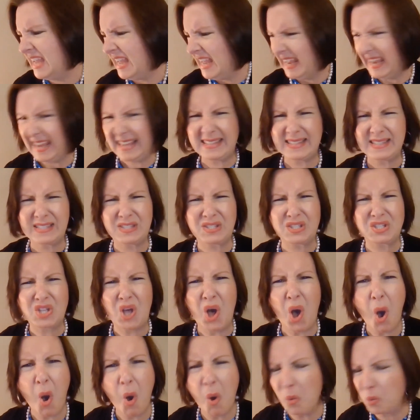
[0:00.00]
"It's
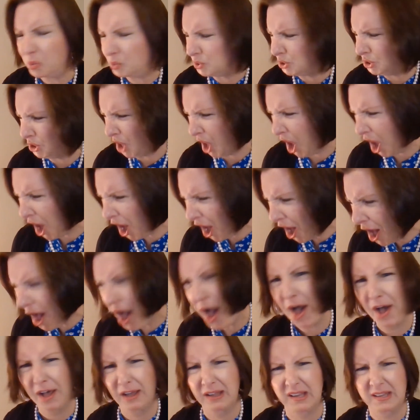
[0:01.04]
so
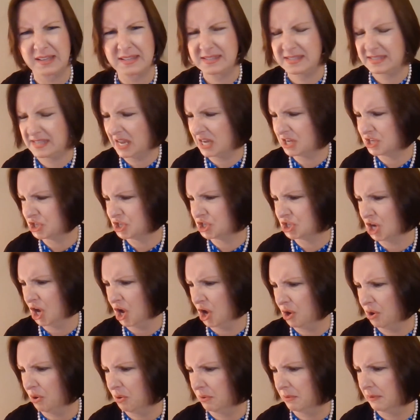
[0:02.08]
long," said
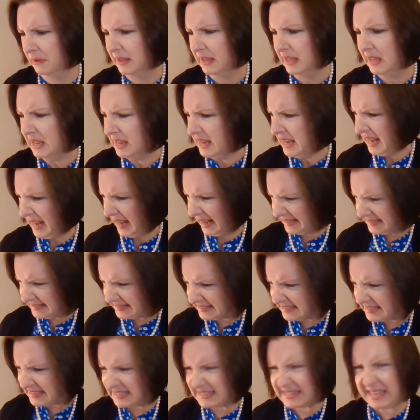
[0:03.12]
Joe. "It
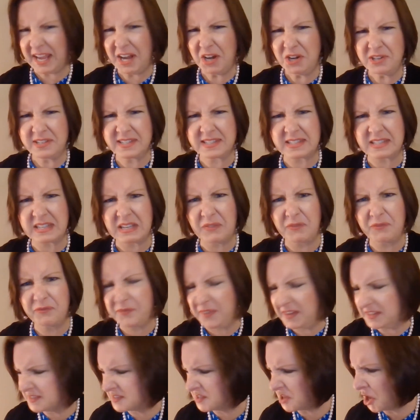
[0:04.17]
scarcely
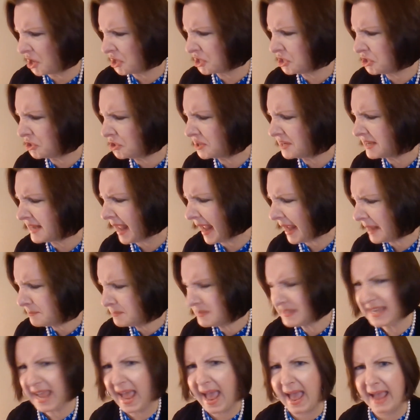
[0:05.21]
fits on your name
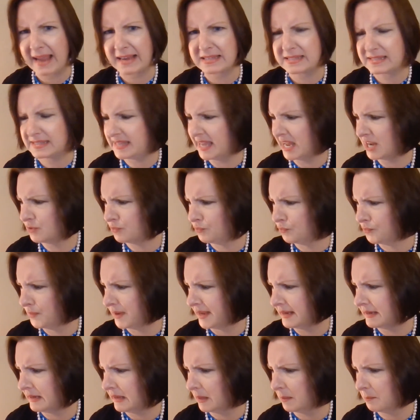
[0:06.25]
tag," said
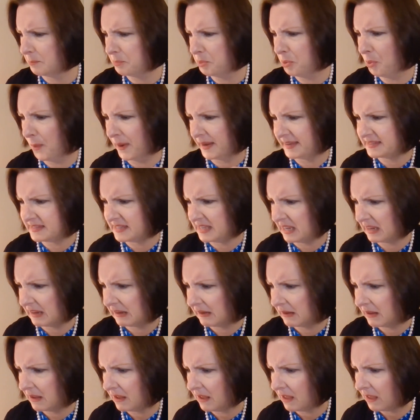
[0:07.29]
Rita, pointing.
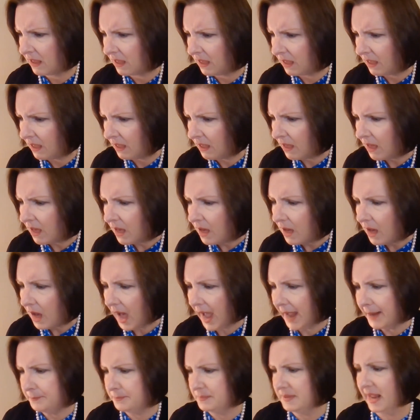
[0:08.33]

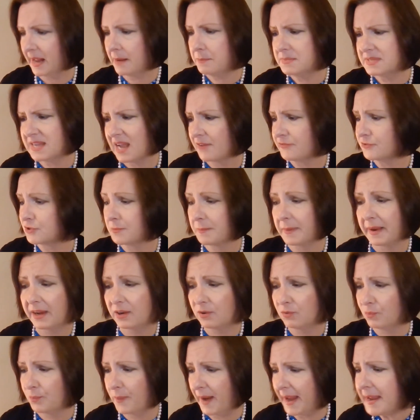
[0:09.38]
"I'm named after my
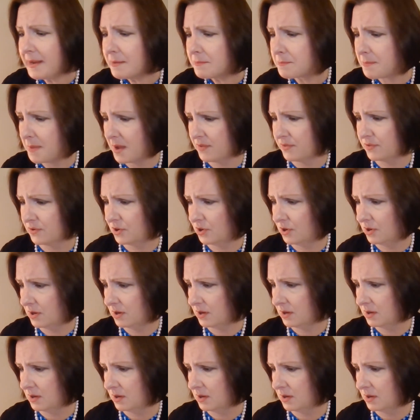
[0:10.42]
grandmother,"